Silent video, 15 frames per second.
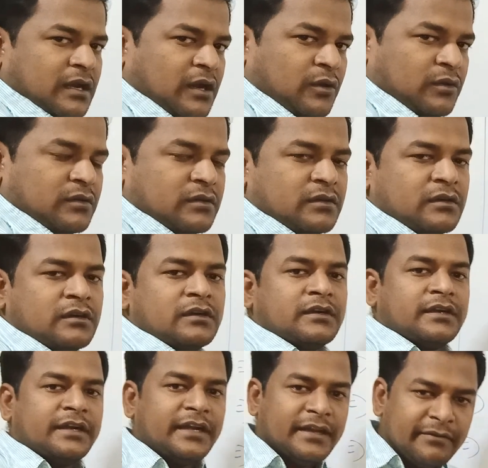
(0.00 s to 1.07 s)
Now
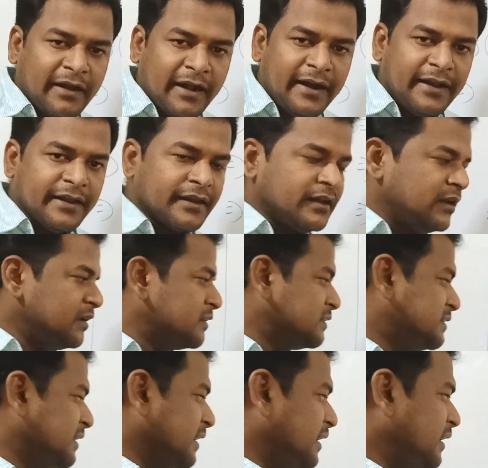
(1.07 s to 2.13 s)
dividing
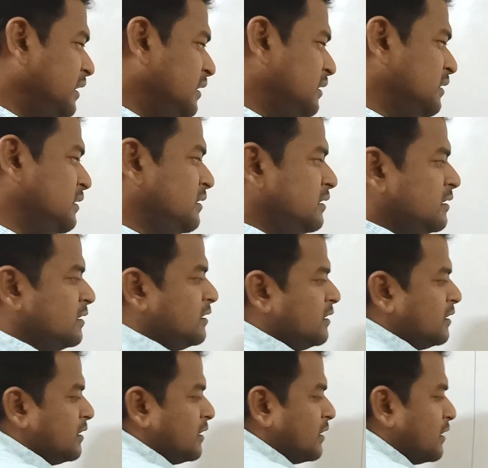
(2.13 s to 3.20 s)
z
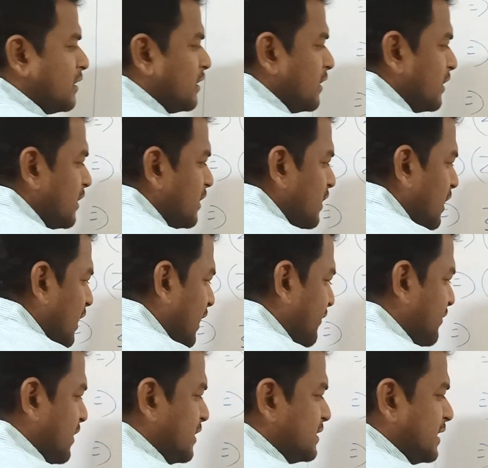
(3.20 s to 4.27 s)
in the
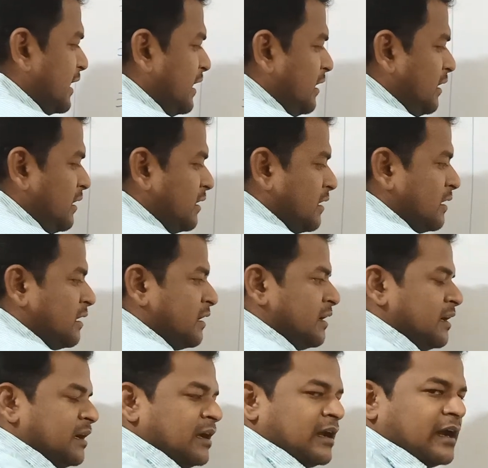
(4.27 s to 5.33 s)
left hand side
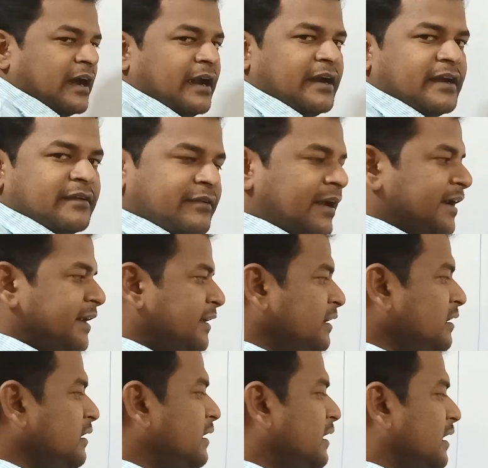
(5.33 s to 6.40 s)
and dividing
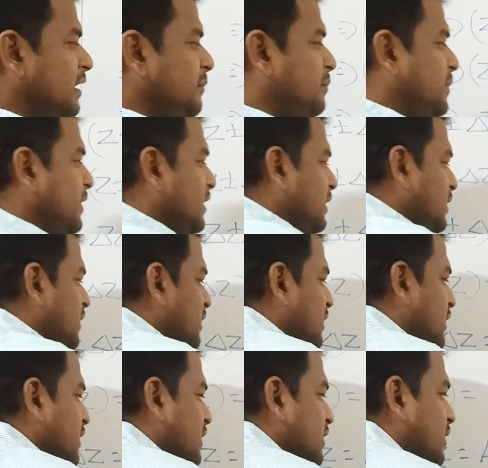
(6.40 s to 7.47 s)
AB
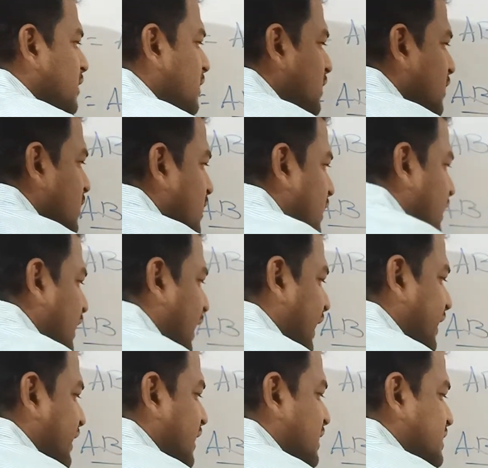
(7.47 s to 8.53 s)
in the
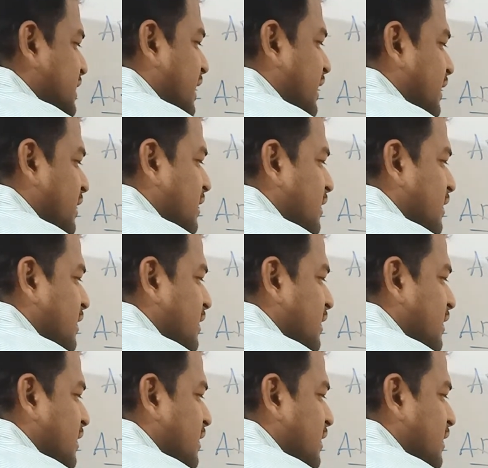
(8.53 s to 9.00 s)
right hand side,